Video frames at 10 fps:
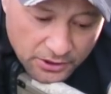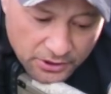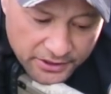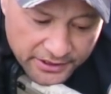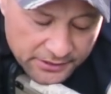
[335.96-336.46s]

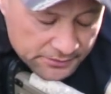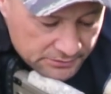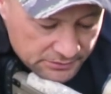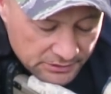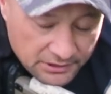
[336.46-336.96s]
I,
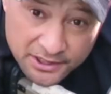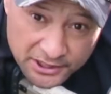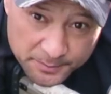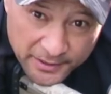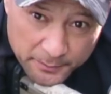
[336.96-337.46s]

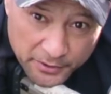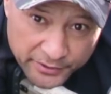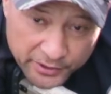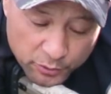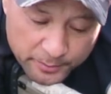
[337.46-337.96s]
as part of my
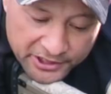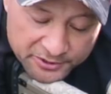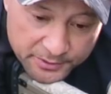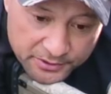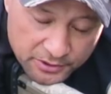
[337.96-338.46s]
recoil
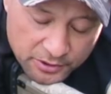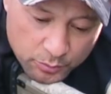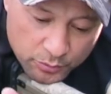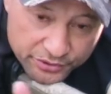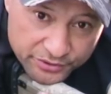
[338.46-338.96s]
management,
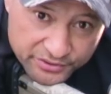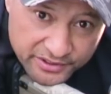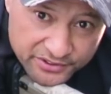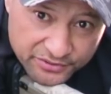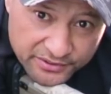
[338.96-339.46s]
will use
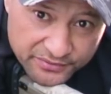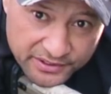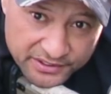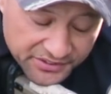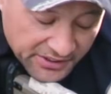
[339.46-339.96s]
these three
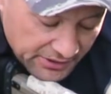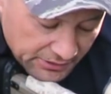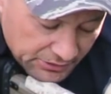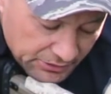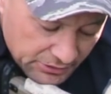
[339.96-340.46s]
fingers
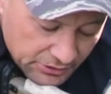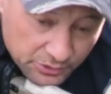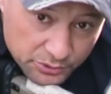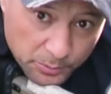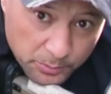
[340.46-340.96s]
here
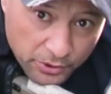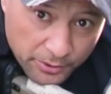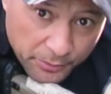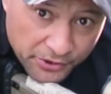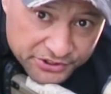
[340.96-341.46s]
to
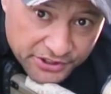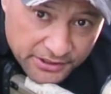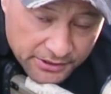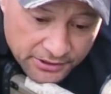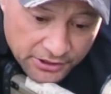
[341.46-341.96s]
apply
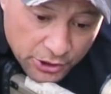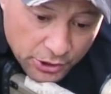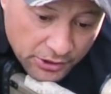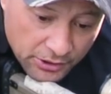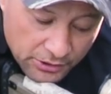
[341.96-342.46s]
pressure
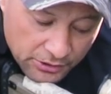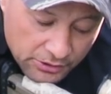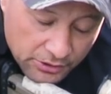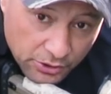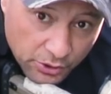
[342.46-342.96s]

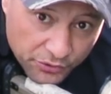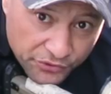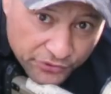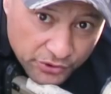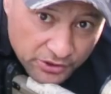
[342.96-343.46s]
on
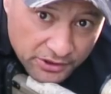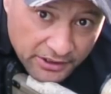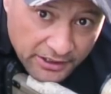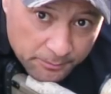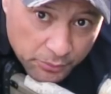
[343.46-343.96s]
the stock
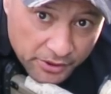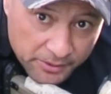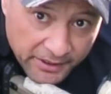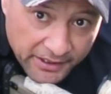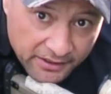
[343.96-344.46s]
and
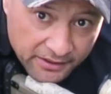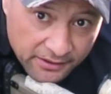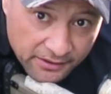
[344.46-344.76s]
pulling back.